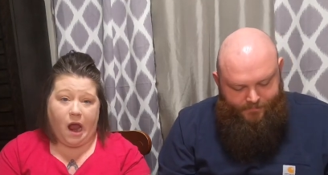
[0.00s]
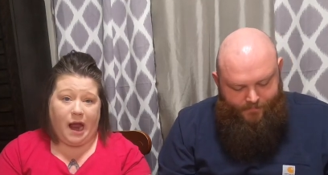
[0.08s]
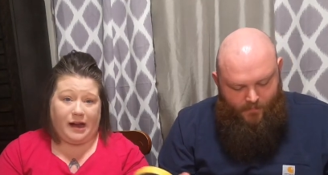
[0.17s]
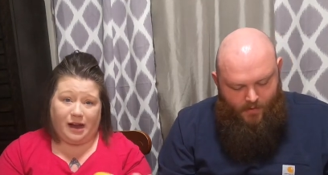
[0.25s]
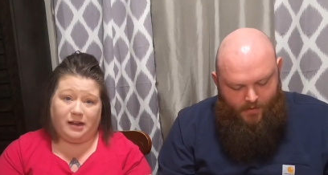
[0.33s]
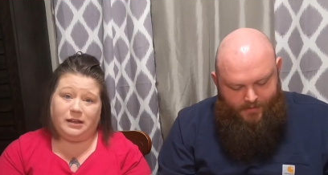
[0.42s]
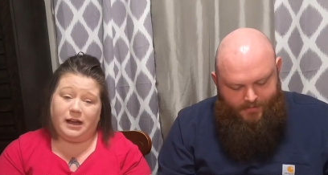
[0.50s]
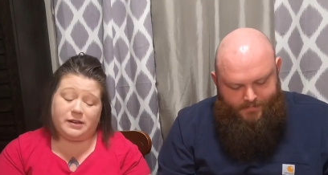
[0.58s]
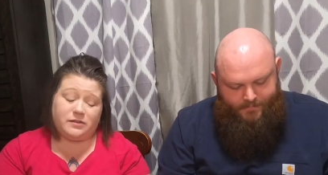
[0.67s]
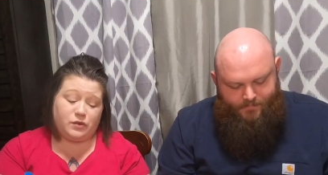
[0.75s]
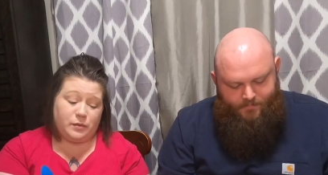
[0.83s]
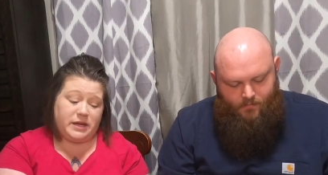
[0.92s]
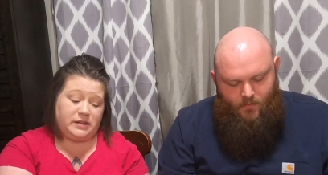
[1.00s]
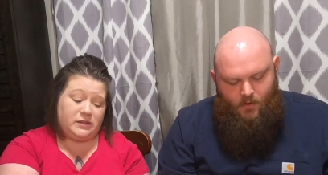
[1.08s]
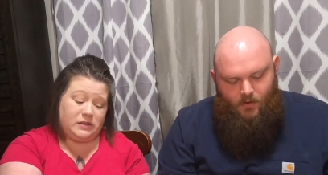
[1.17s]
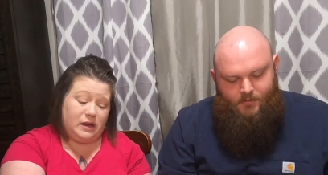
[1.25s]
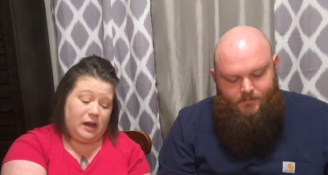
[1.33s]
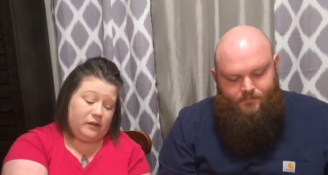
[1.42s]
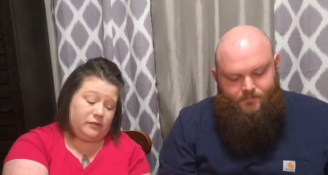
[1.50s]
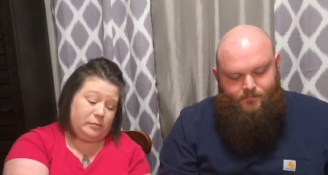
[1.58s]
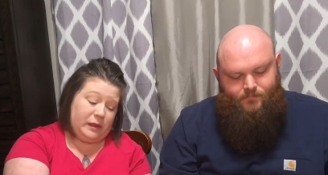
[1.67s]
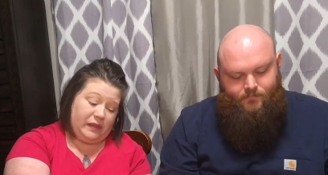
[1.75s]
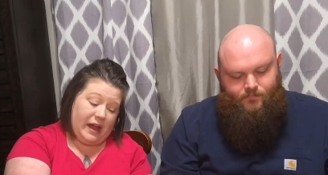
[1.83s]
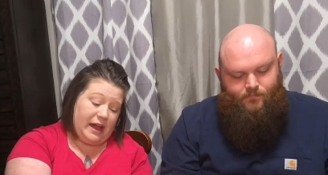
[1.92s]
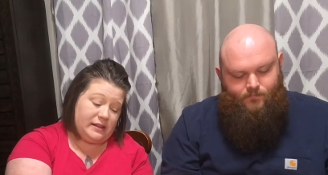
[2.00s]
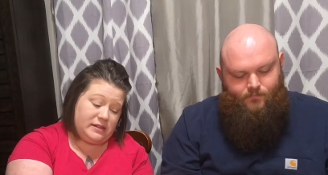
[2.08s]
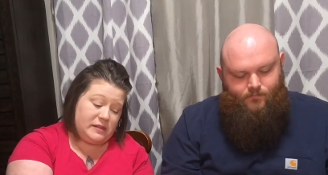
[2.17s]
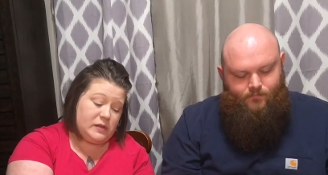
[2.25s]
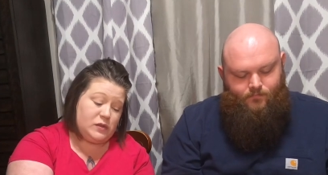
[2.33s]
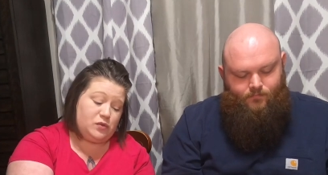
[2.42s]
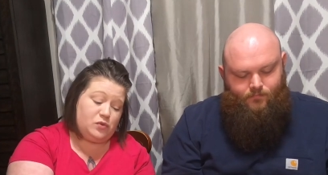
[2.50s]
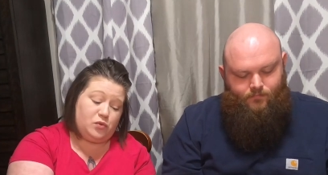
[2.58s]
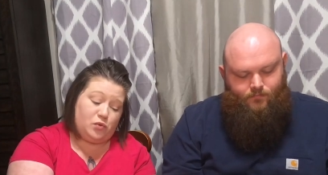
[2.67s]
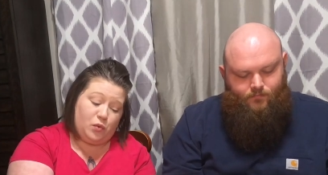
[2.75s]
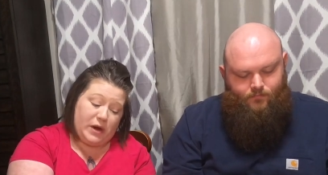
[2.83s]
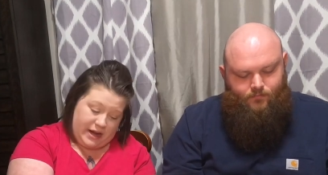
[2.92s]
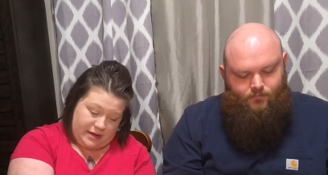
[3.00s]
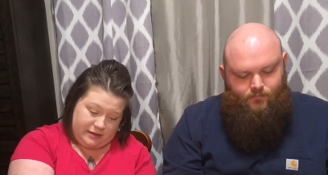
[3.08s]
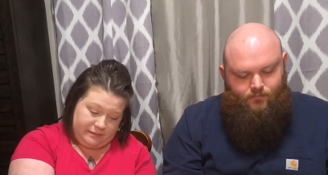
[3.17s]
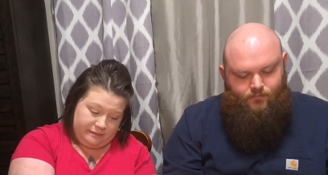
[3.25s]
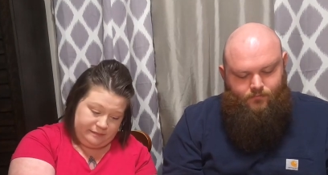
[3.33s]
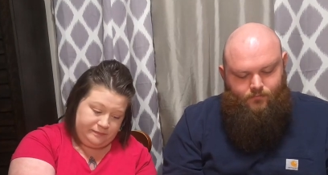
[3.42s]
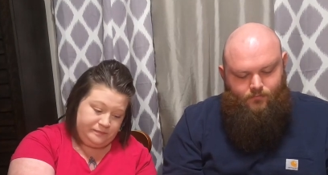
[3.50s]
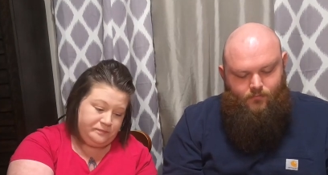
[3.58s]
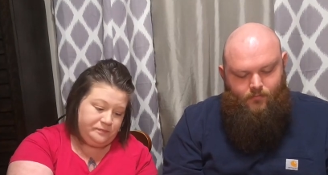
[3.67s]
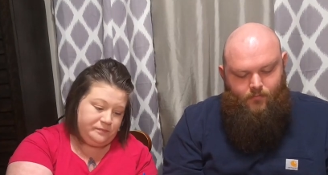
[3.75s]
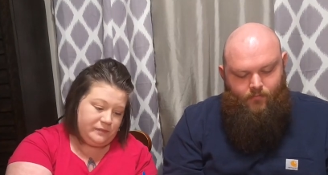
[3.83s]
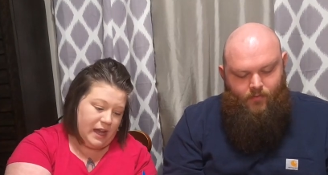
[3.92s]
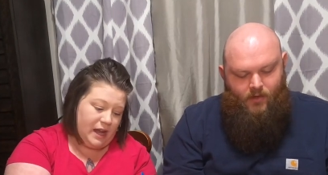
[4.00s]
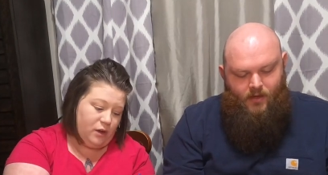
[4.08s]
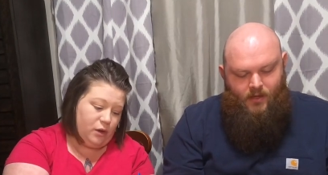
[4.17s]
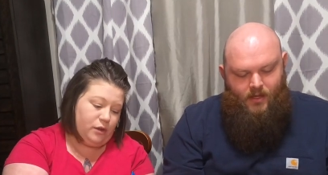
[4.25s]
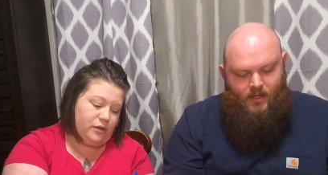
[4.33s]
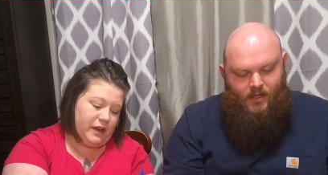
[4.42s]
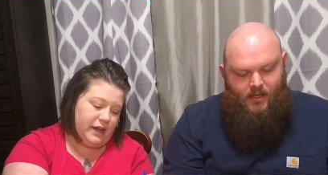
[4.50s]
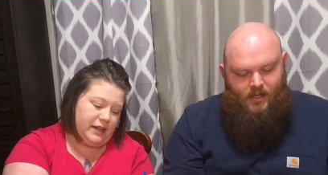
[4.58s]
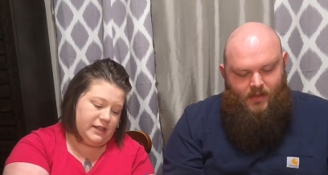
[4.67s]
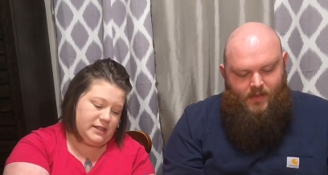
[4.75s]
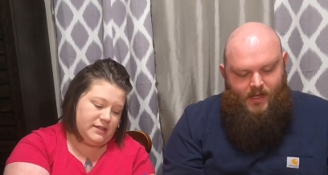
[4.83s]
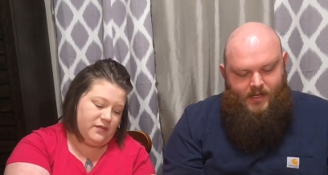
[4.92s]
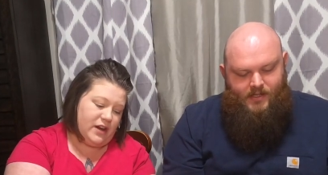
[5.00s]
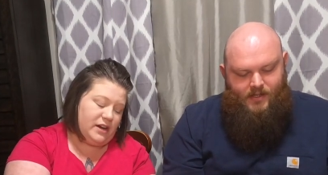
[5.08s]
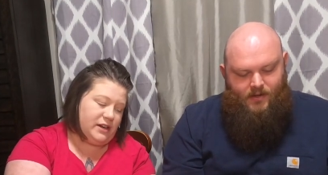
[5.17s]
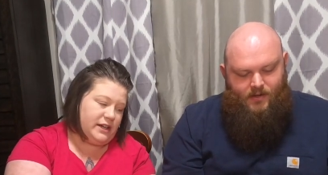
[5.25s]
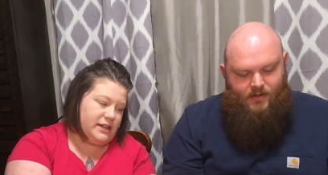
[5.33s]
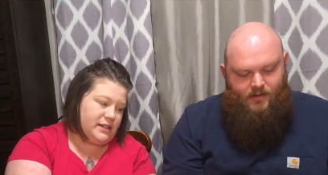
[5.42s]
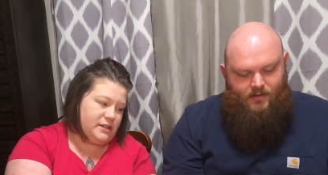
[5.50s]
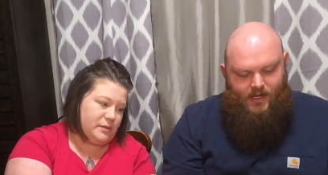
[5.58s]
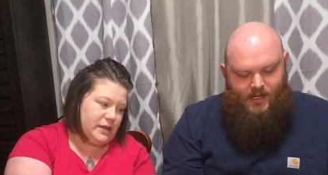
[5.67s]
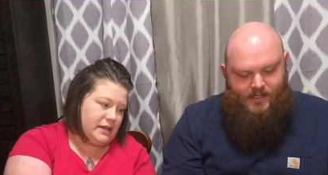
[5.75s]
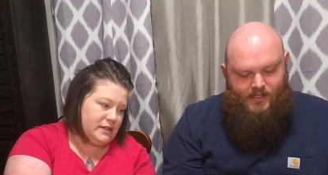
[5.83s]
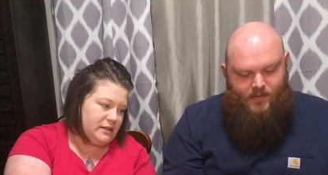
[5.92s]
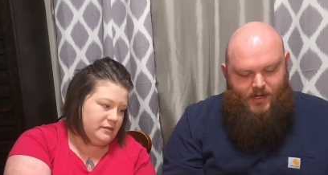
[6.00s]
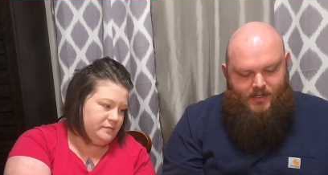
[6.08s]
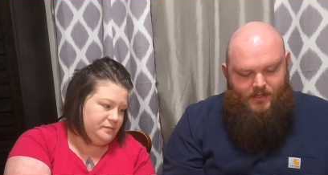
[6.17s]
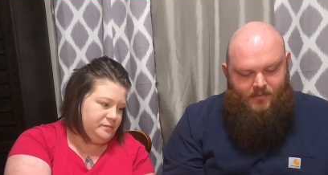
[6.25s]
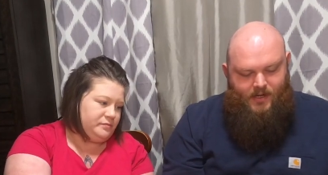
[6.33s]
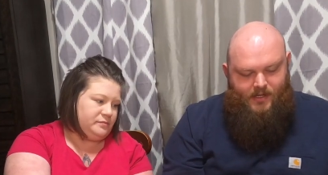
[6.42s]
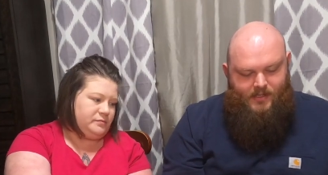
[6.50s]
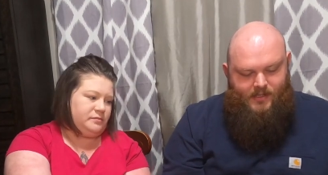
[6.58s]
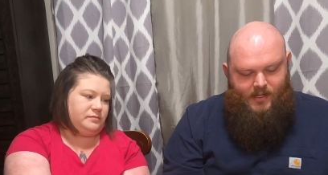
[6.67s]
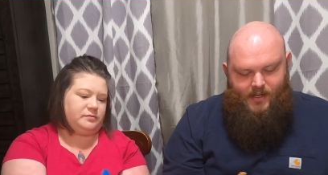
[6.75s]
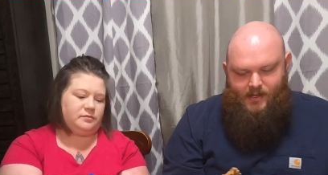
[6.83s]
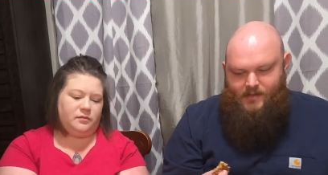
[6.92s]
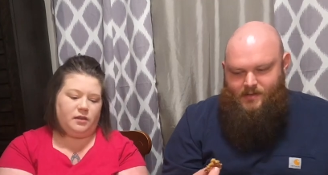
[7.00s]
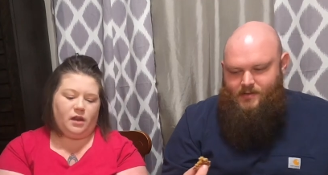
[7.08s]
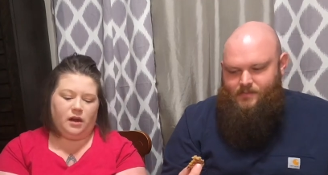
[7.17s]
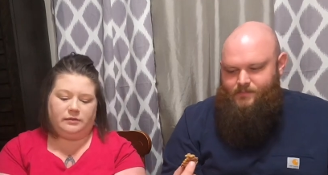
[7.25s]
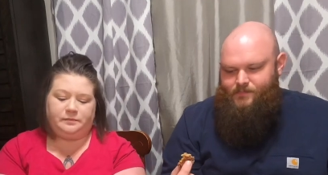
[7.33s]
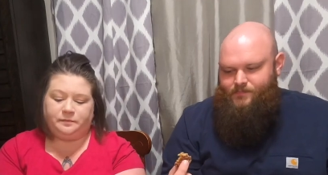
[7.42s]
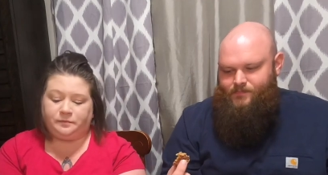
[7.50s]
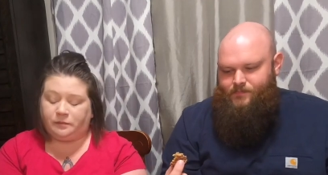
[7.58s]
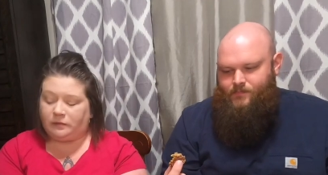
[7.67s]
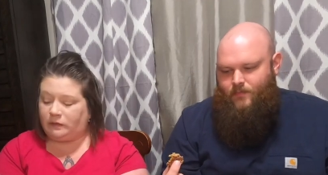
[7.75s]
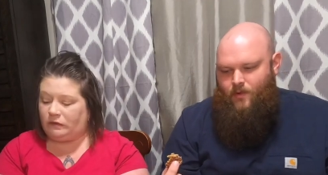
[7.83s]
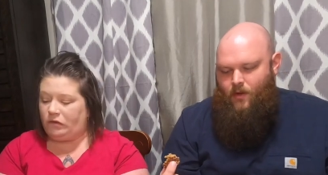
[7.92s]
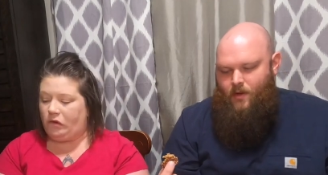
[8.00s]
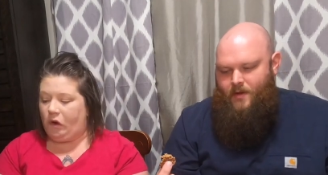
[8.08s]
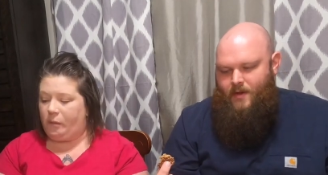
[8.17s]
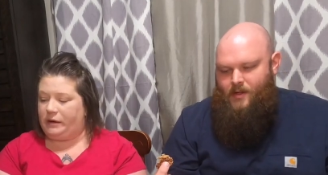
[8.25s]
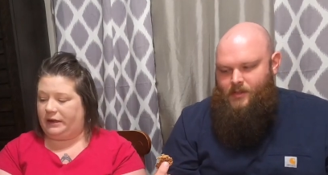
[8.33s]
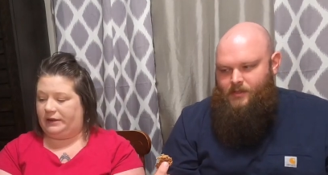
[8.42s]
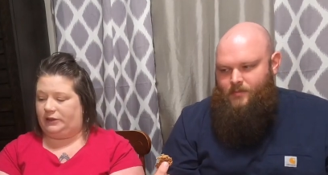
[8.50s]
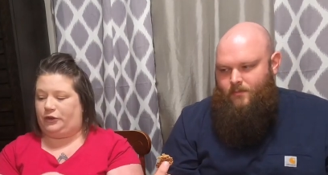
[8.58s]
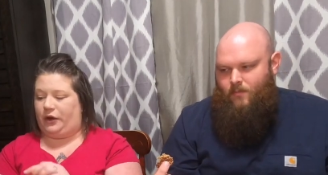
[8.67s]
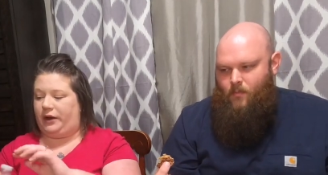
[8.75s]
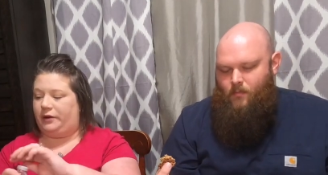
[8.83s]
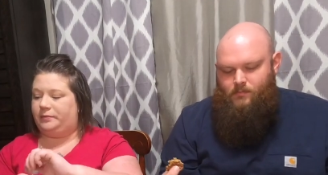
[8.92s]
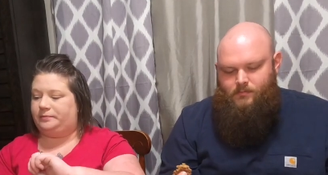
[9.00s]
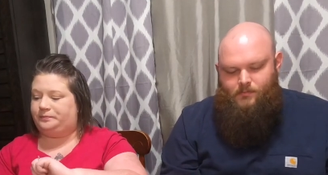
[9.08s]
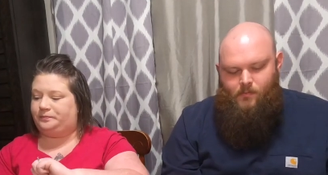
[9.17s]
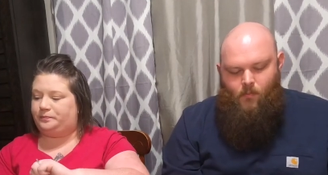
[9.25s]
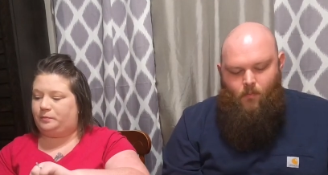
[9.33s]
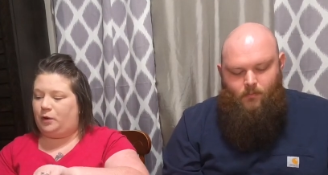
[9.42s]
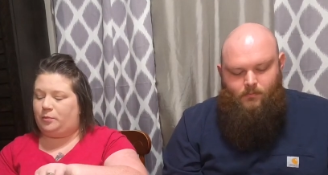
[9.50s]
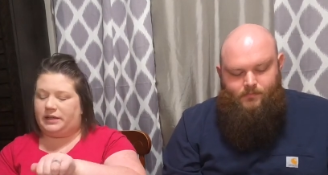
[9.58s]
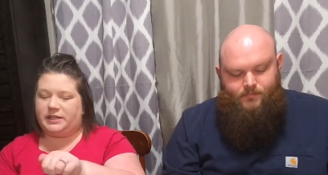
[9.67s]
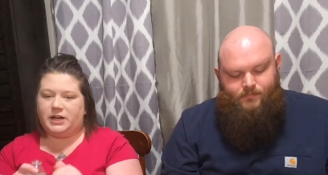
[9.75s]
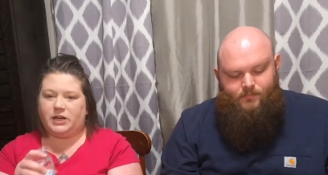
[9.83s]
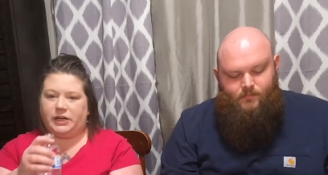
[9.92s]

Speaker 1: And I like sweet stuff, but that's sweet. That whole thing
Speaker 2: is very sweet. As sweet to me as that is.
Speaker 1: I'm gonna drink. Momentary.